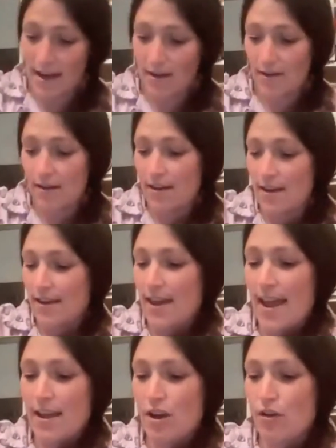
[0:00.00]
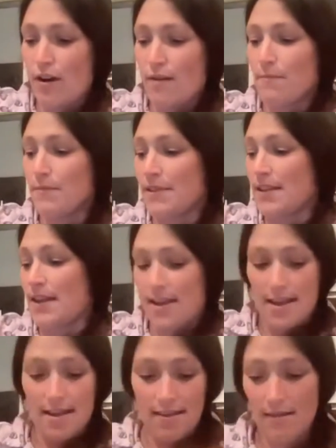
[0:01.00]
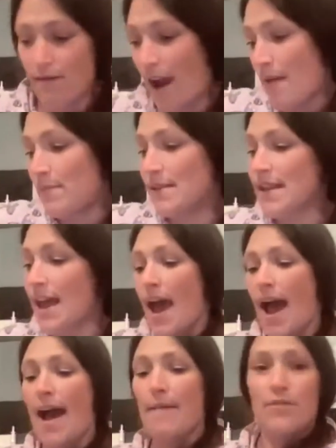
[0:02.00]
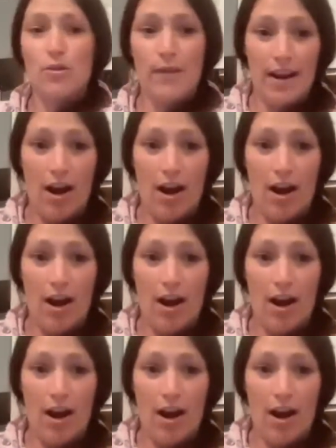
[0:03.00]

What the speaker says: now cake crumbs in the wraps. So we're